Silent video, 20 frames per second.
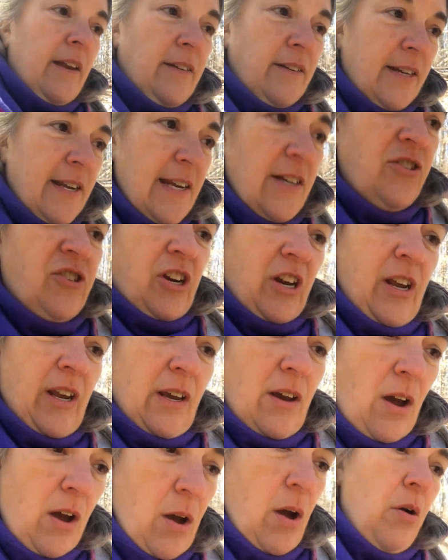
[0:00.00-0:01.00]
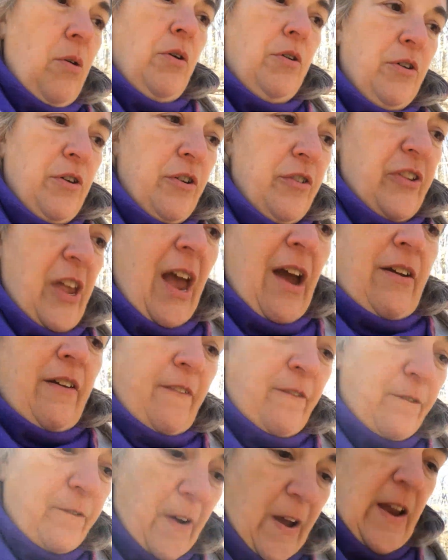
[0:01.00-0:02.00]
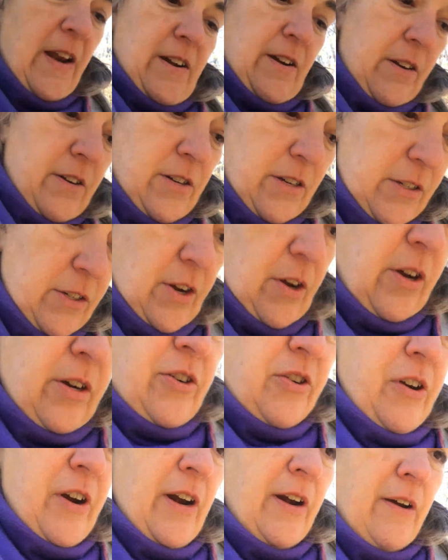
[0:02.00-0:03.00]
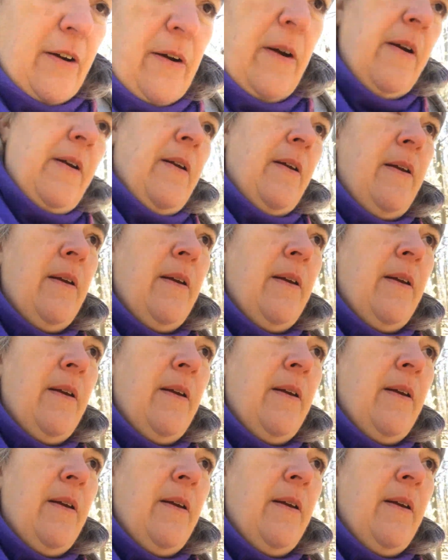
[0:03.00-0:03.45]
teaching owners how to find a good dog trainer,